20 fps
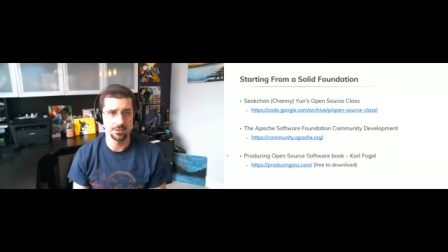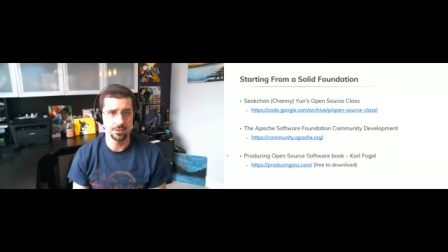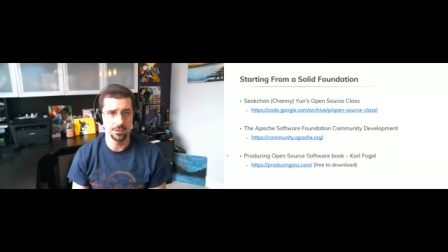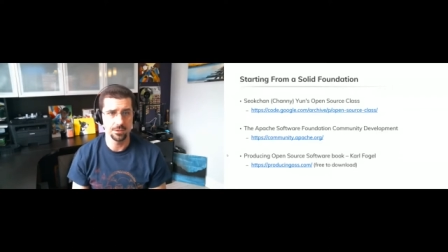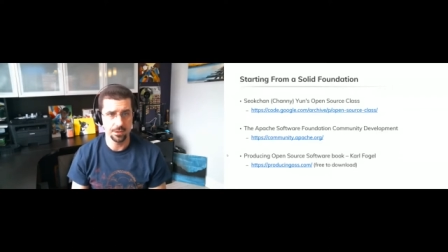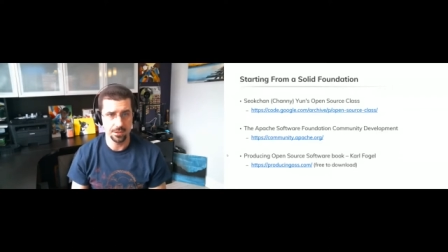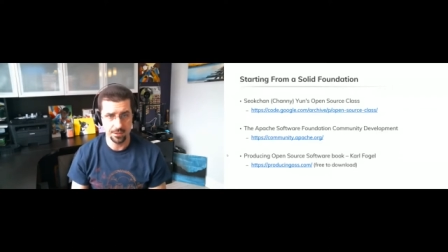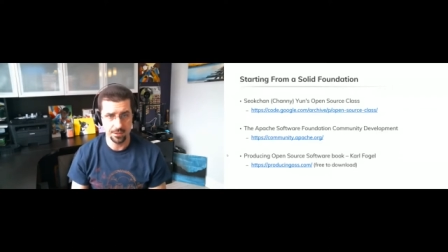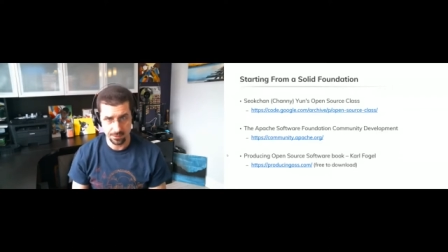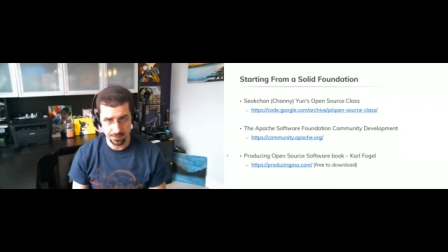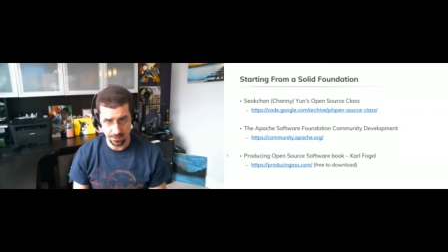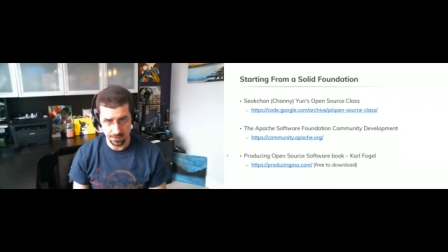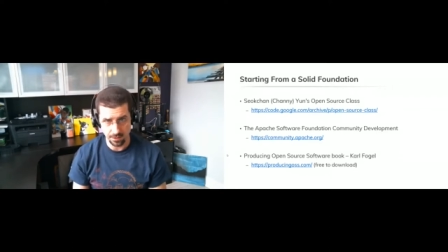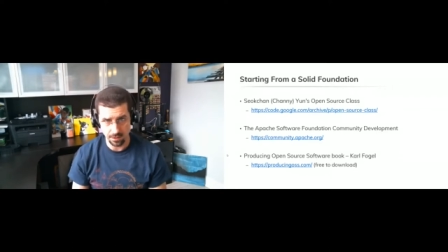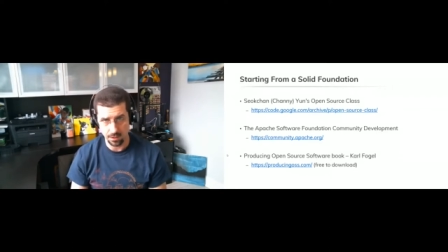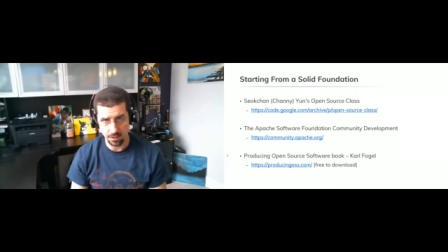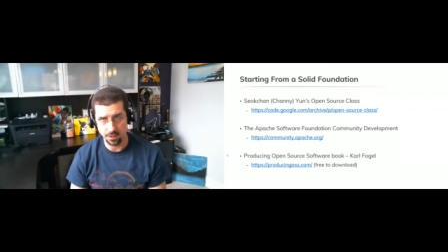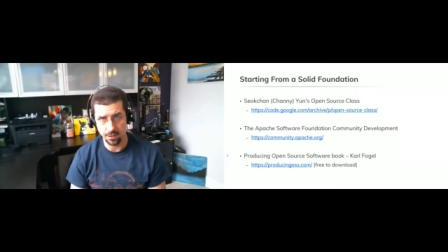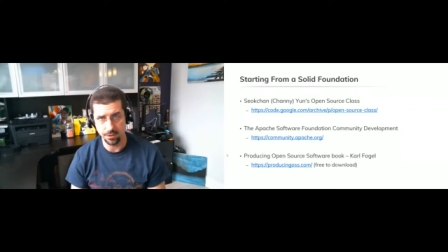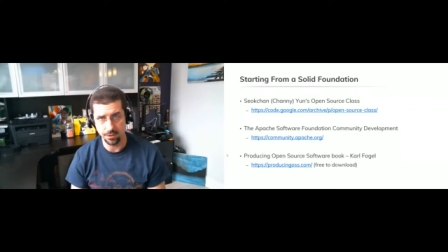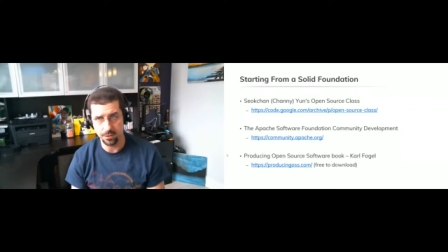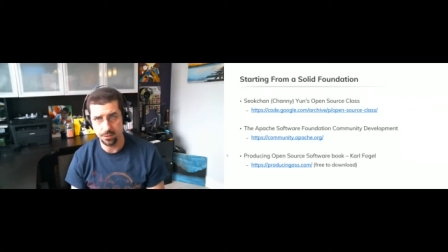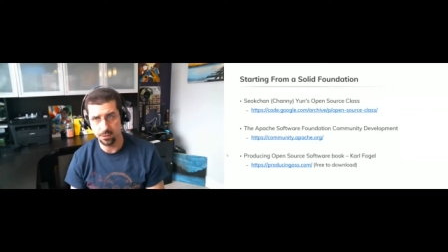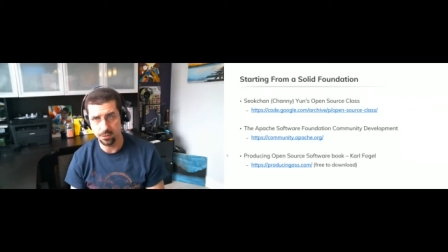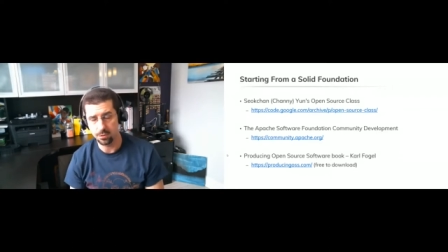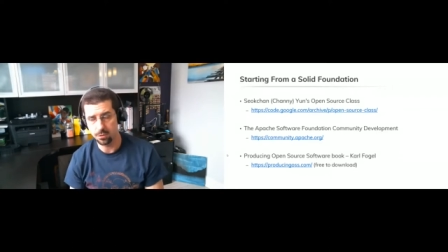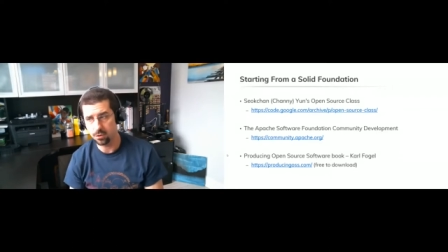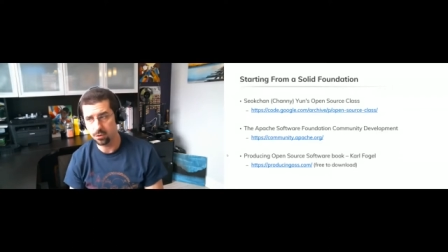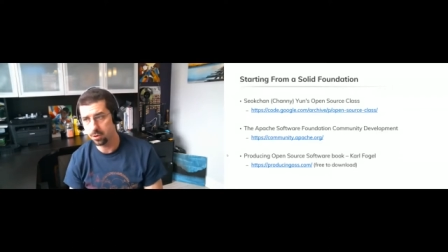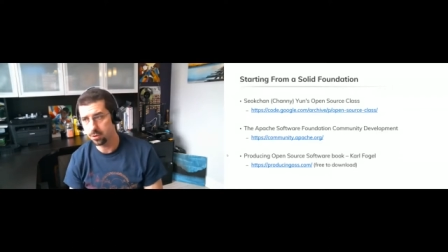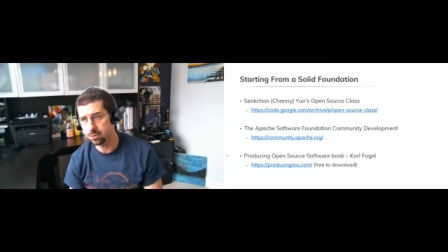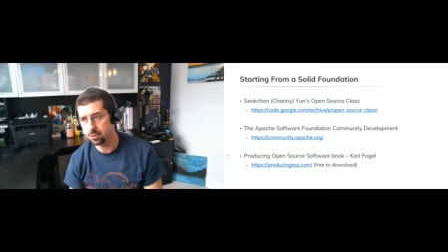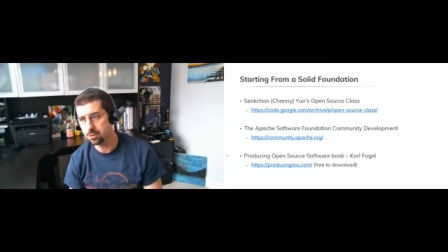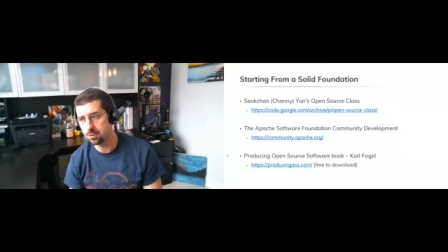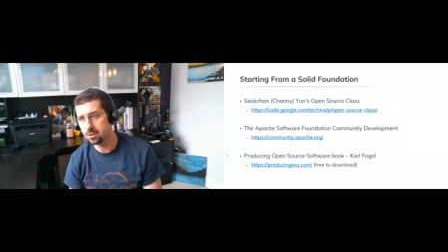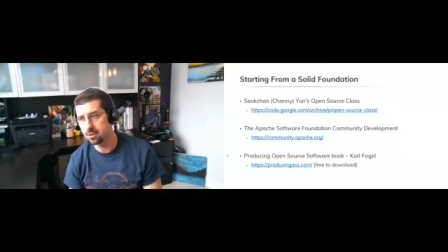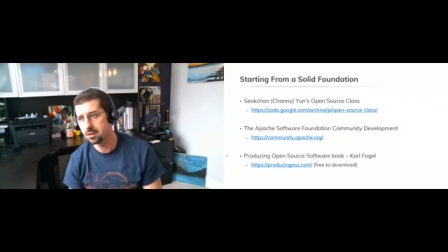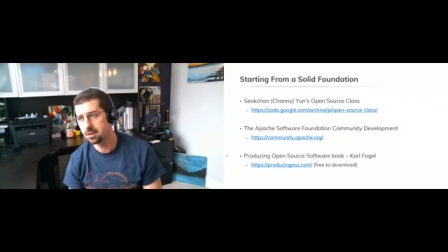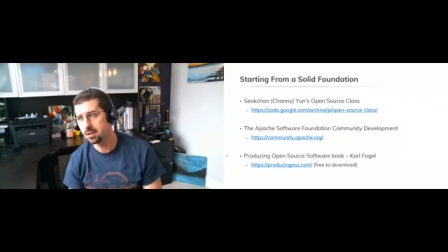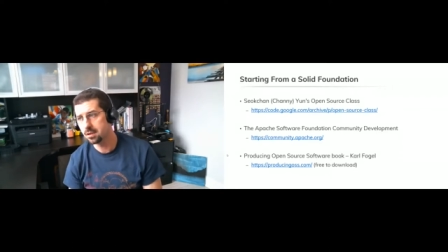that you can see on the Google
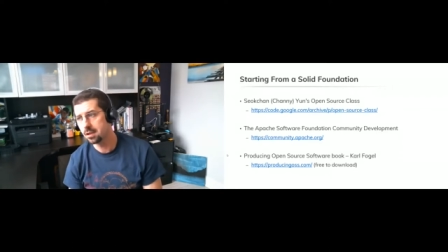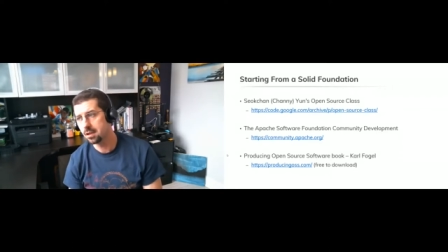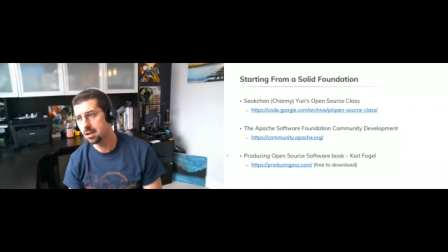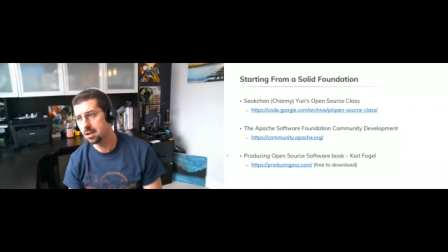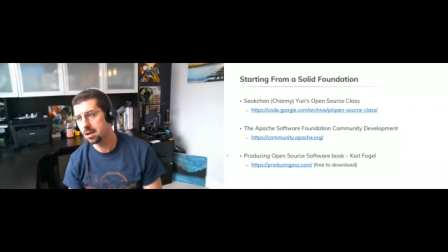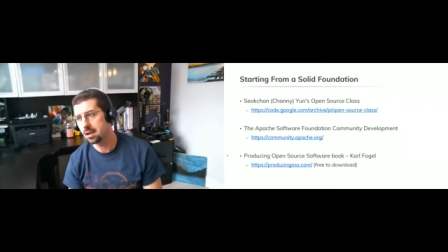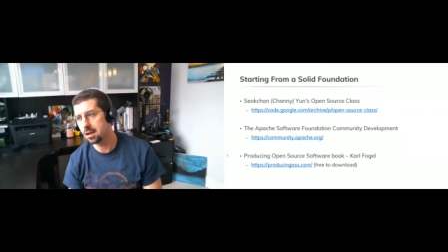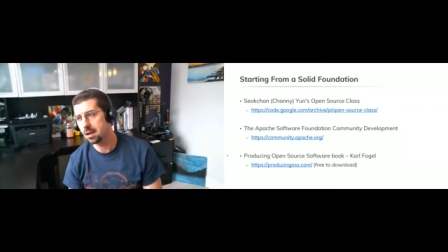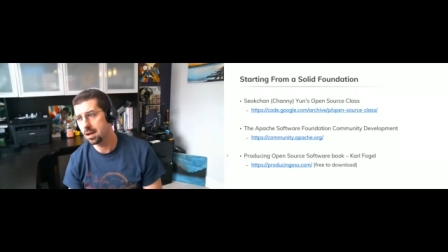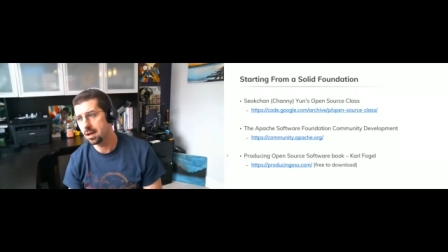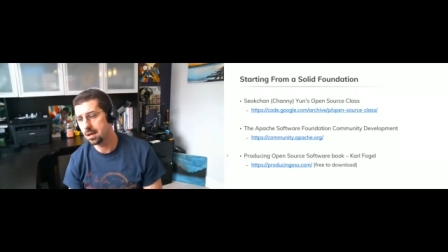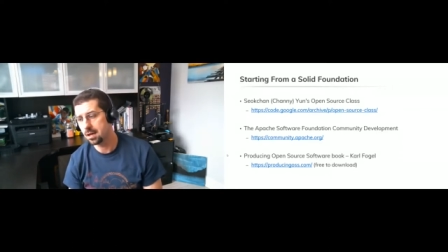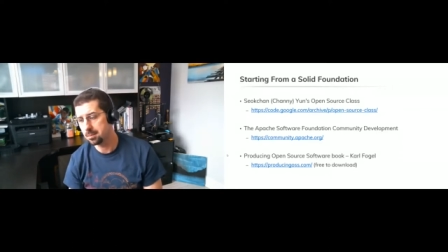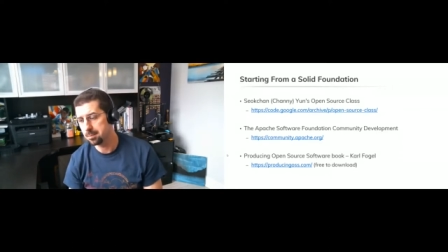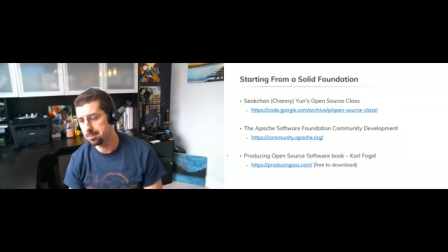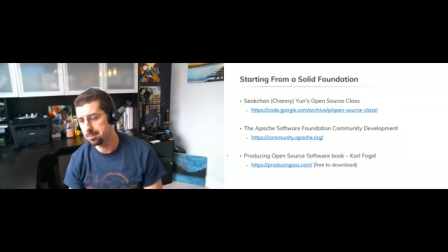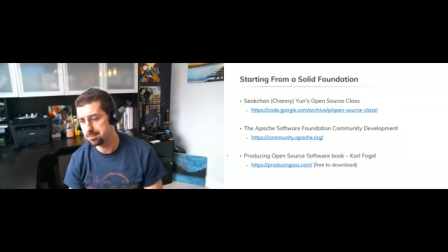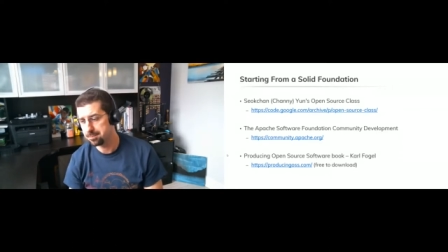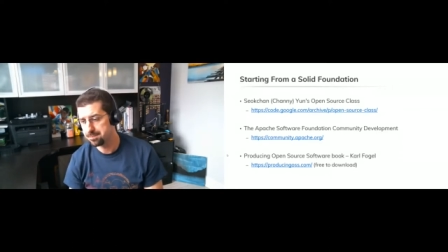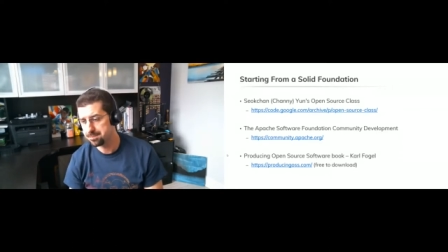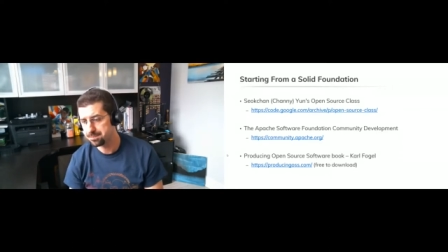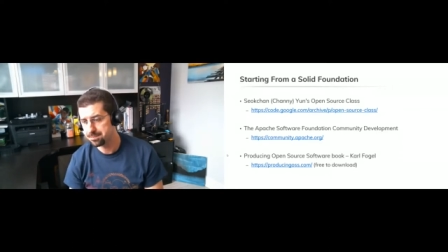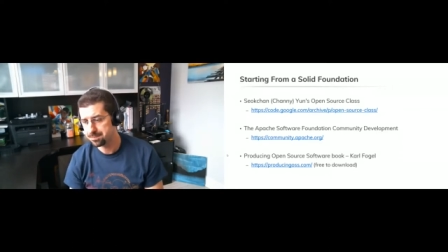Code um,